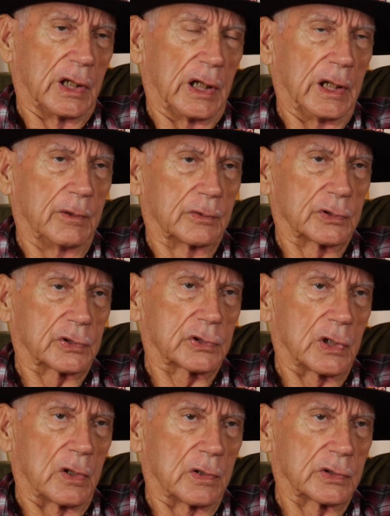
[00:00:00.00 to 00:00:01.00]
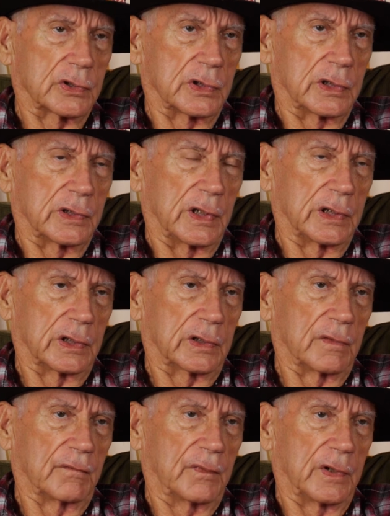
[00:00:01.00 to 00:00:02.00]
He was a sergeant in the
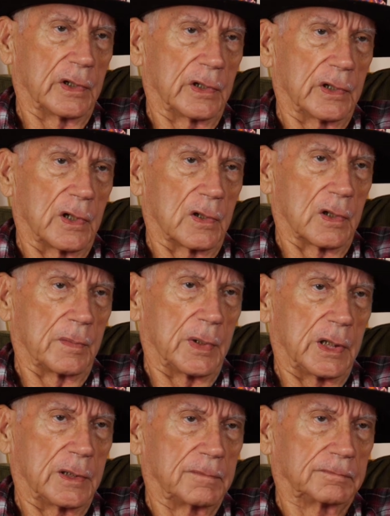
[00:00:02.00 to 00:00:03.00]
Confederate Army,